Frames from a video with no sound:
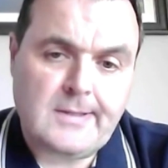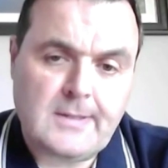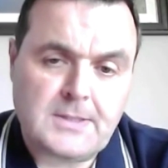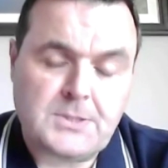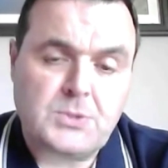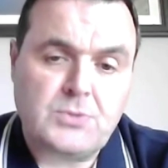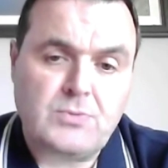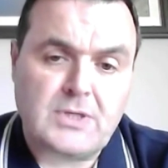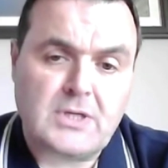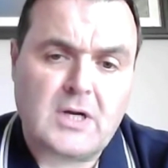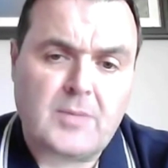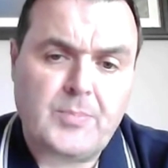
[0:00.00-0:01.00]
it's true
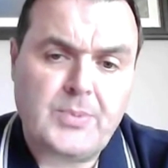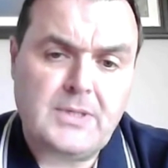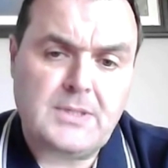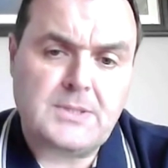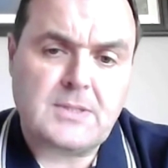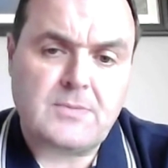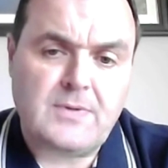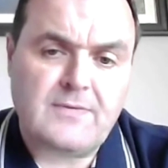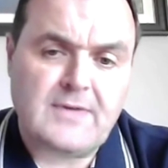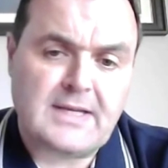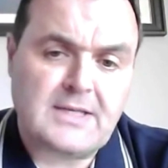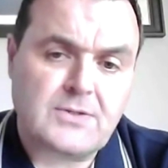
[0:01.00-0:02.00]
incompetence that we
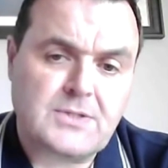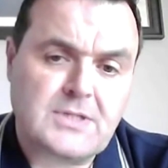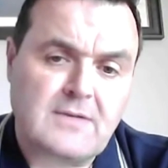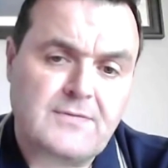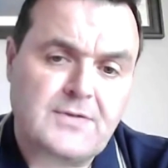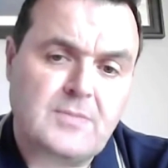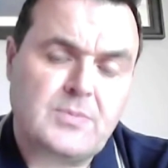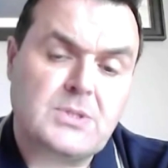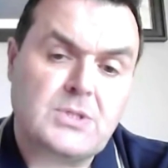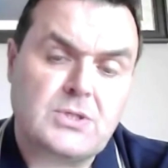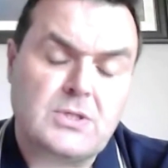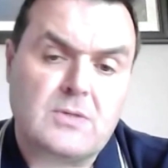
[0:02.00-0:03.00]
find ourselves in a
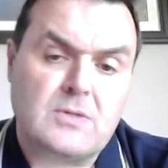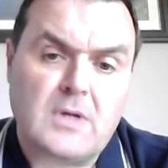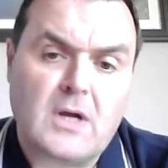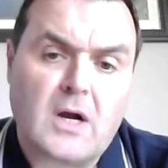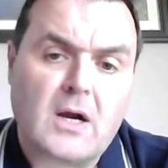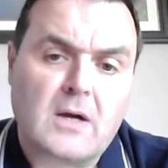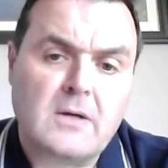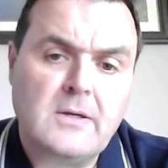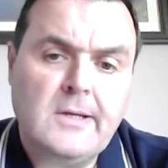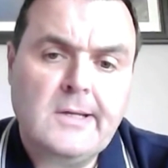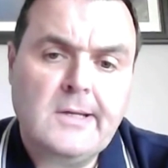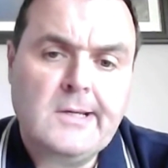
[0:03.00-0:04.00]
position that we are.
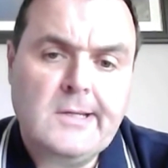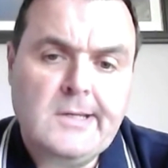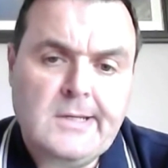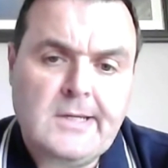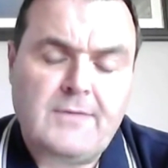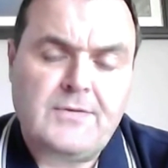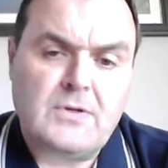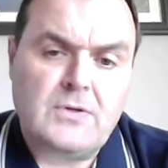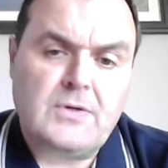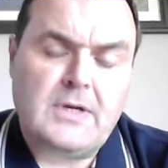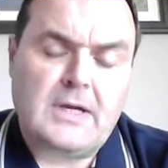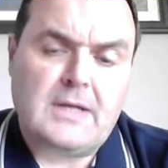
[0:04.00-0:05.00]
If you
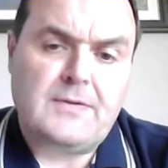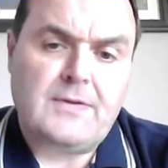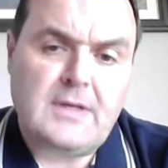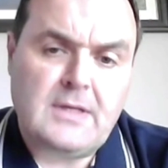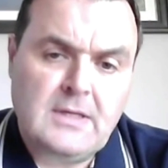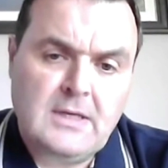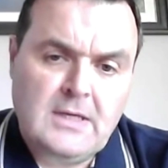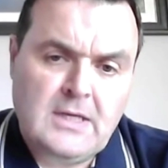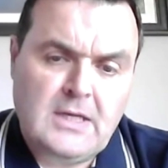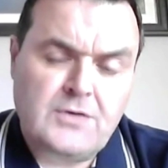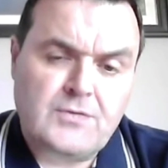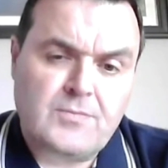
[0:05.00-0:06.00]
look at the
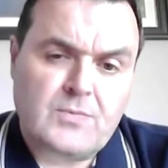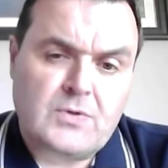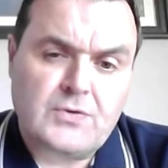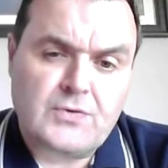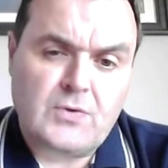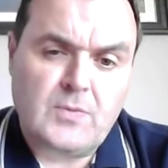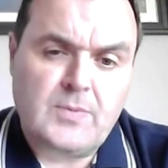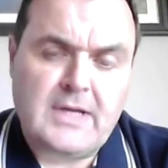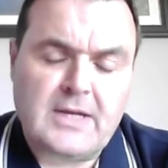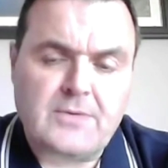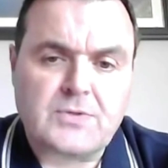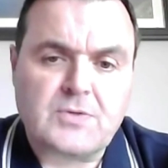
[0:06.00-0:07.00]
interim control
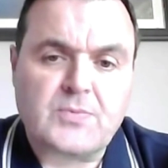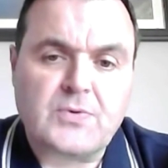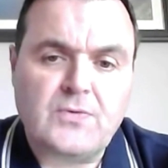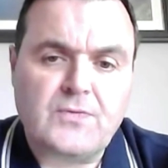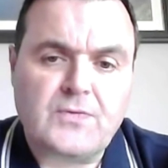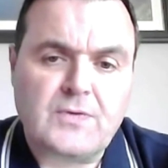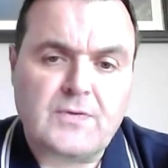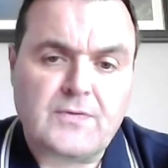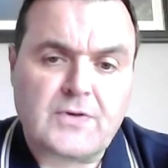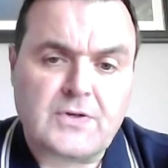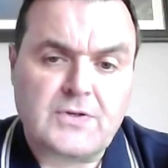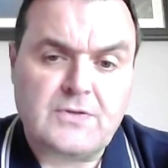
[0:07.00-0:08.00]
plan was approved for the
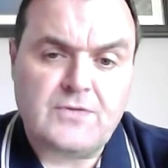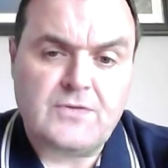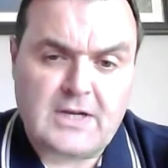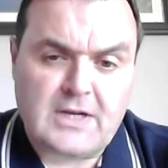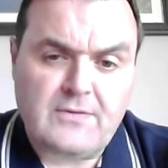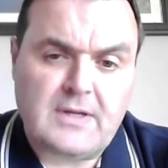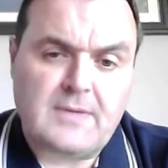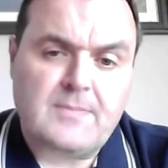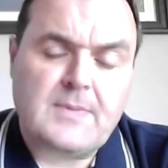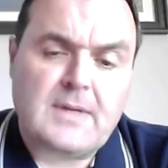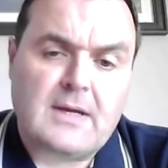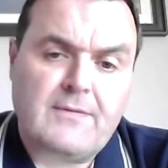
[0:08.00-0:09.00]
1st of January
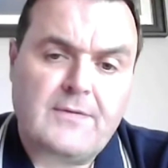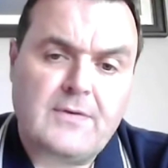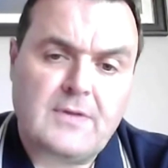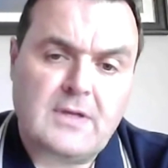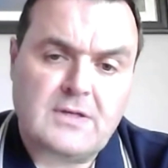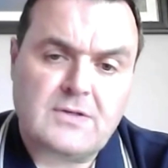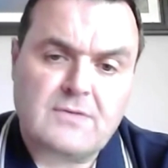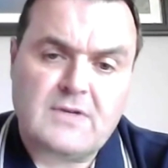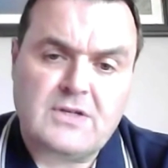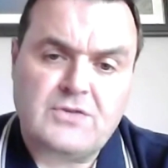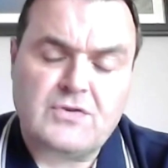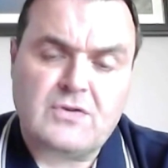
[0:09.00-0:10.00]
after the
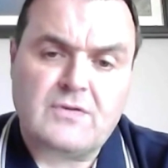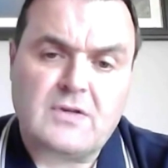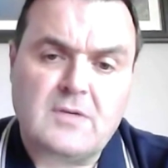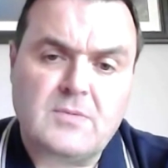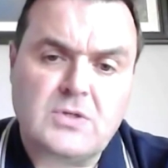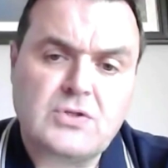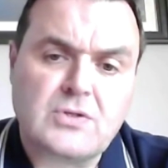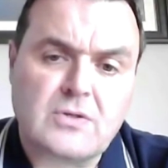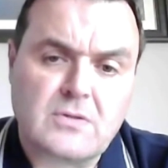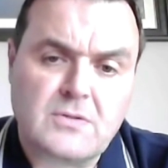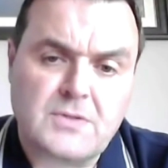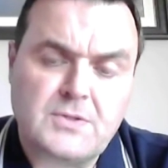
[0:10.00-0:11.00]
intervention of the
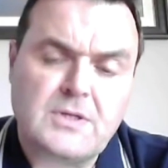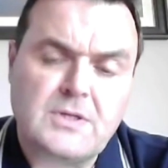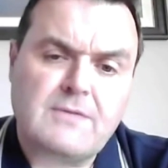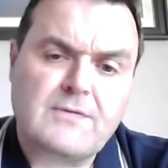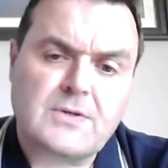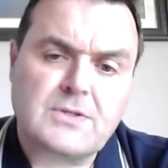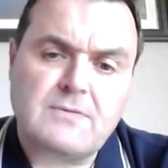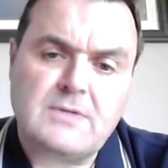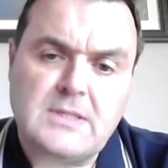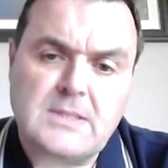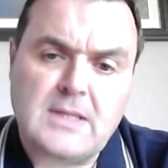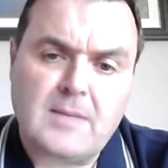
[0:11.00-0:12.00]
Commissioner on the 21st of
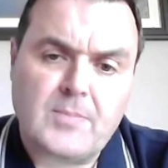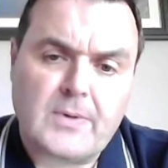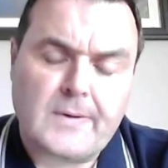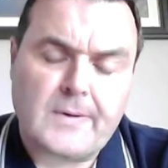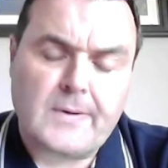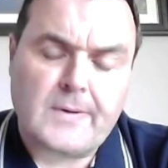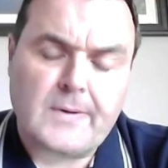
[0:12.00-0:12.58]
December.